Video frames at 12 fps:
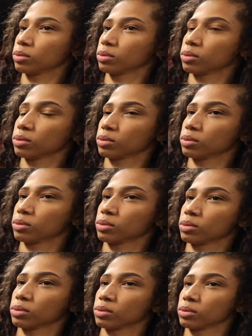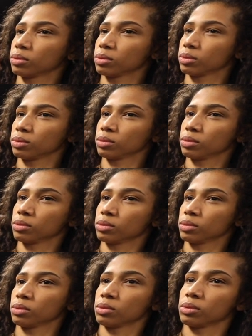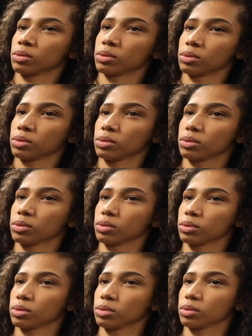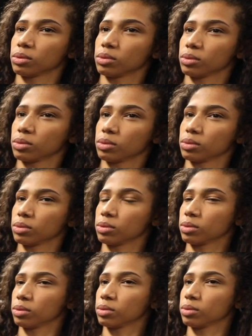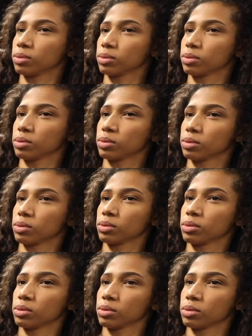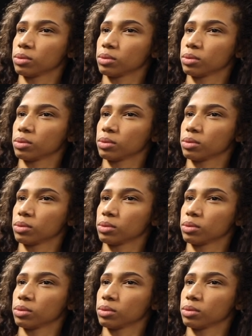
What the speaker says: No words are spoken by the person on screen.